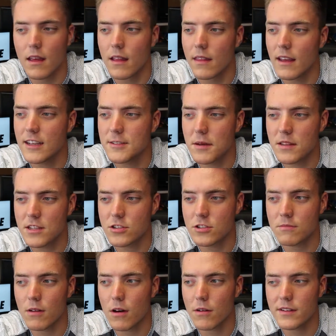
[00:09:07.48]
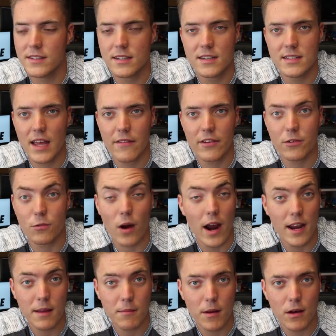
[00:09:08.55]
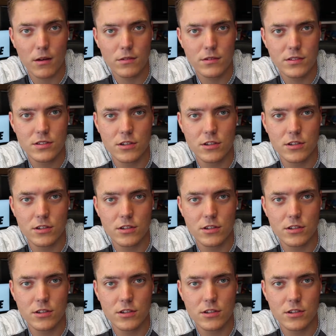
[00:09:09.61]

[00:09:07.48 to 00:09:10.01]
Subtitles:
Things about this remote is it doesn't have any riding modes,